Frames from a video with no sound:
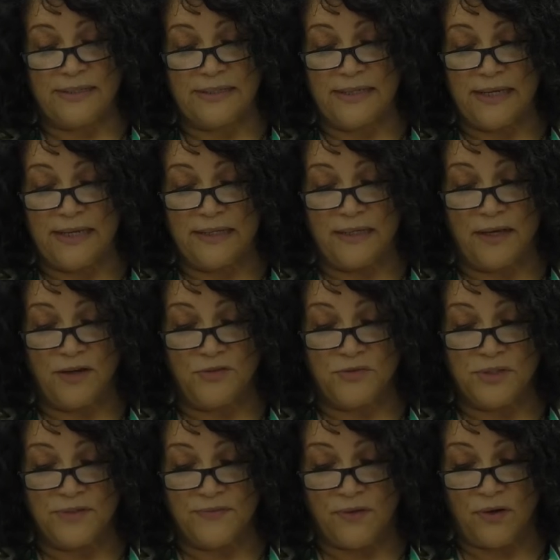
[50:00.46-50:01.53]
has taken
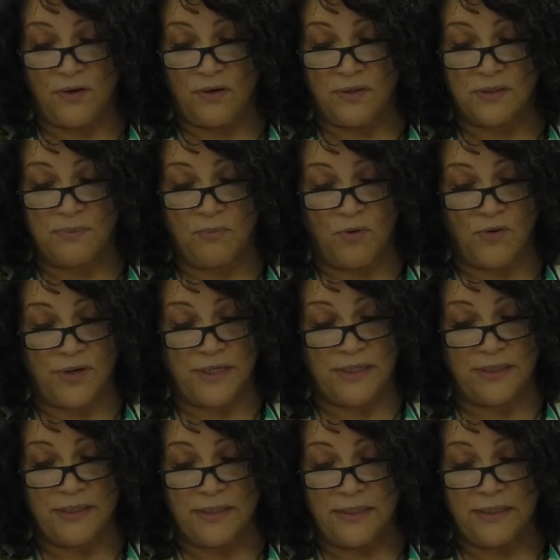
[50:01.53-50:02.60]
hundreds of calls,
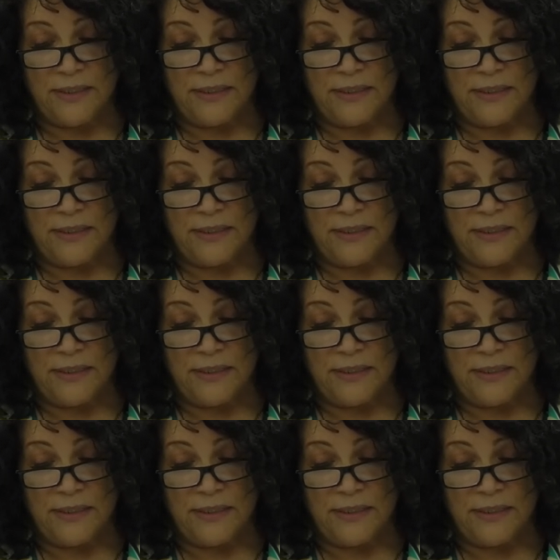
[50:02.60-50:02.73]
morning,